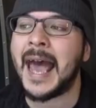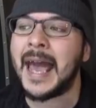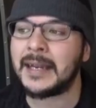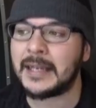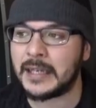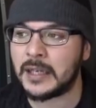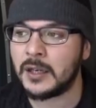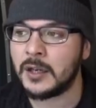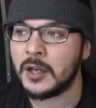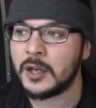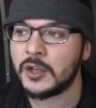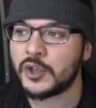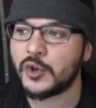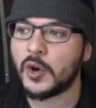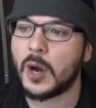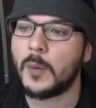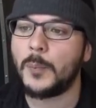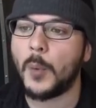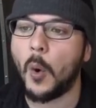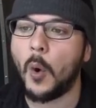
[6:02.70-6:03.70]
any
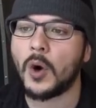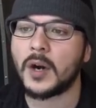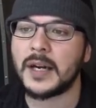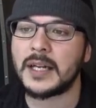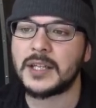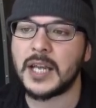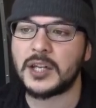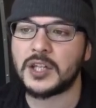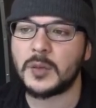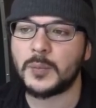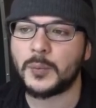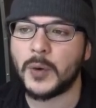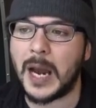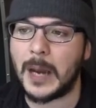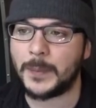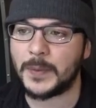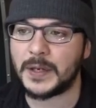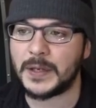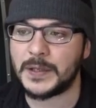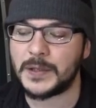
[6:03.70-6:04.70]
Trump Organization
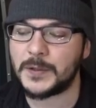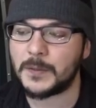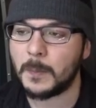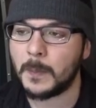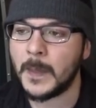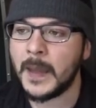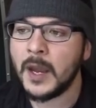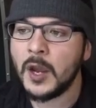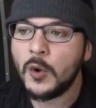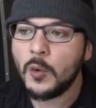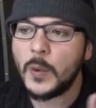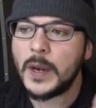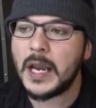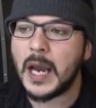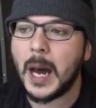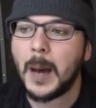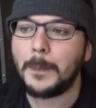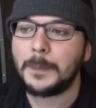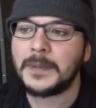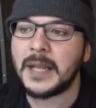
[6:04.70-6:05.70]
properties. We
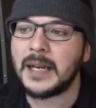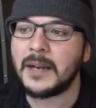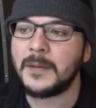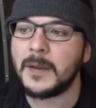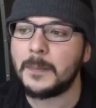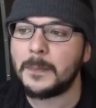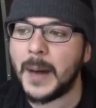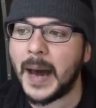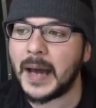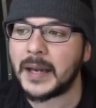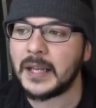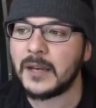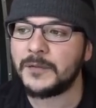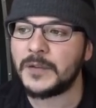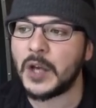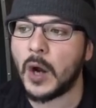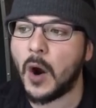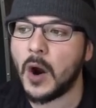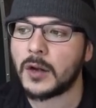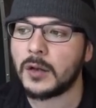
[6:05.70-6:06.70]
updated the body of
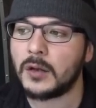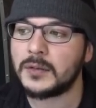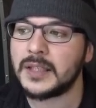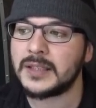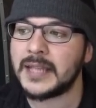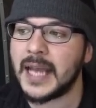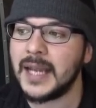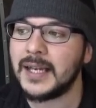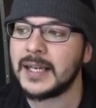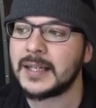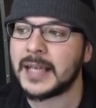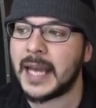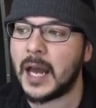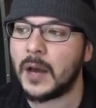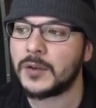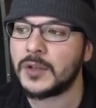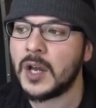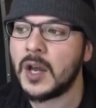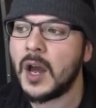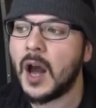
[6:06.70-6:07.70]
the article to take
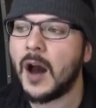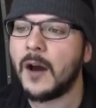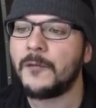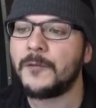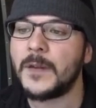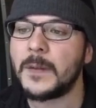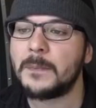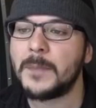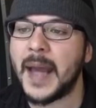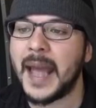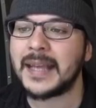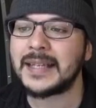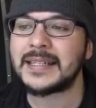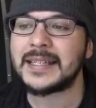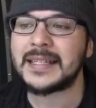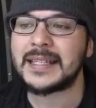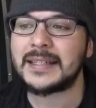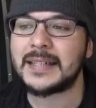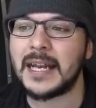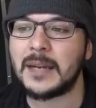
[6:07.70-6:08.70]
account of the
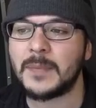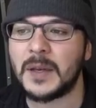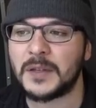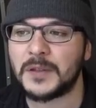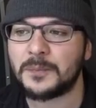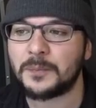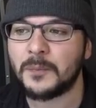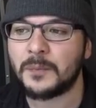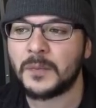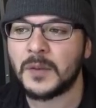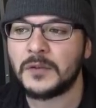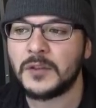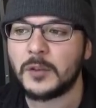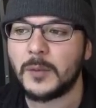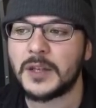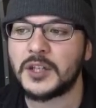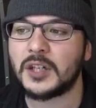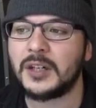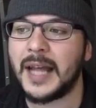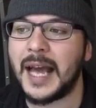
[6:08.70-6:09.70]
bank's statement. The
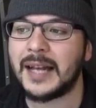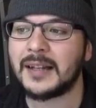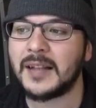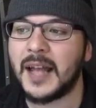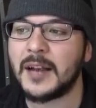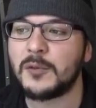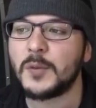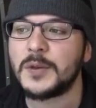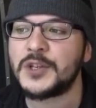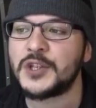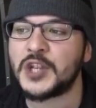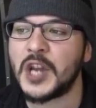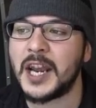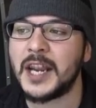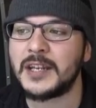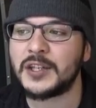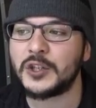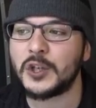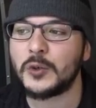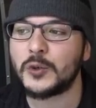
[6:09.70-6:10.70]
original headline was
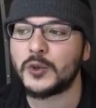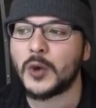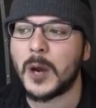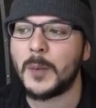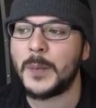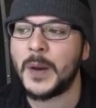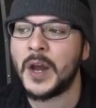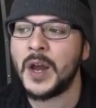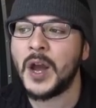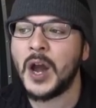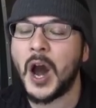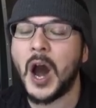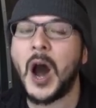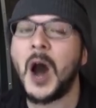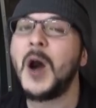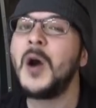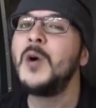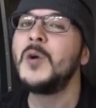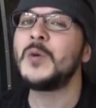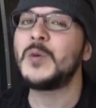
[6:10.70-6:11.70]
changed to Trump
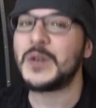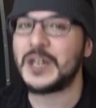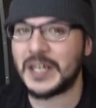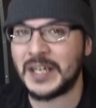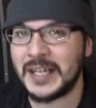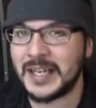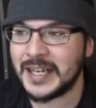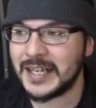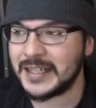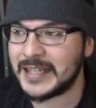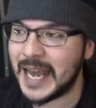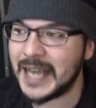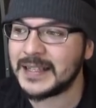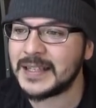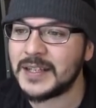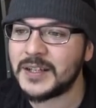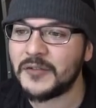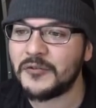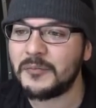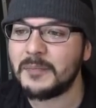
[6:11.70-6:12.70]
owed
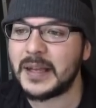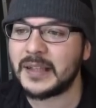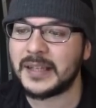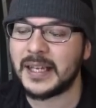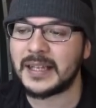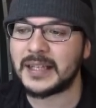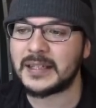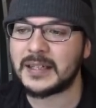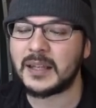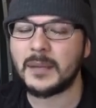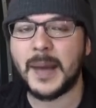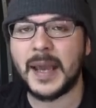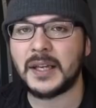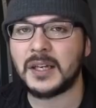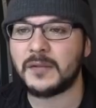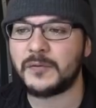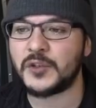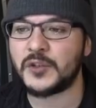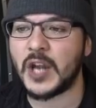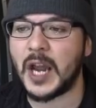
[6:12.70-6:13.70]
tens of millions to the Bank
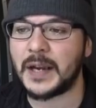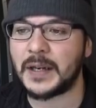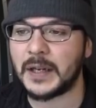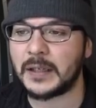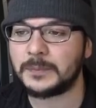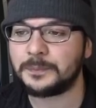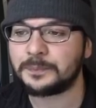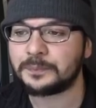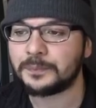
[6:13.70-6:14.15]
of China.